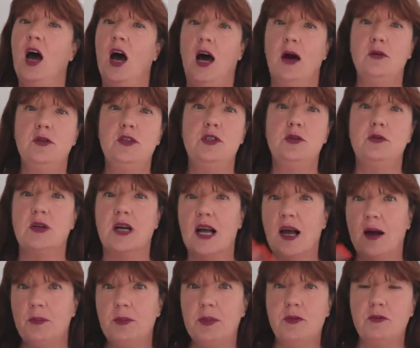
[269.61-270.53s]
I would do a
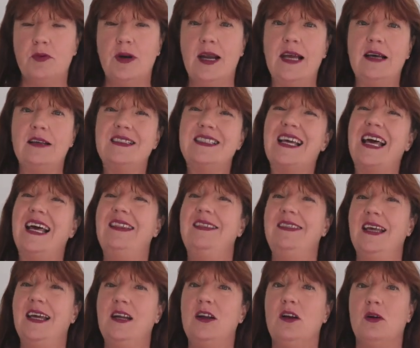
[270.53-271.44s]
couple of rounds,
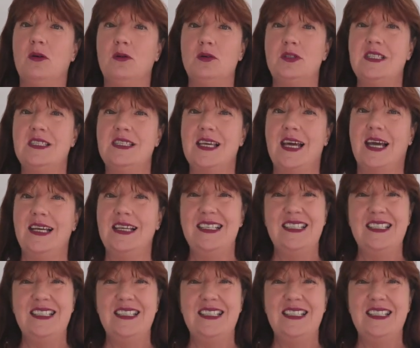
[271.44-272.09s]
and then I would say,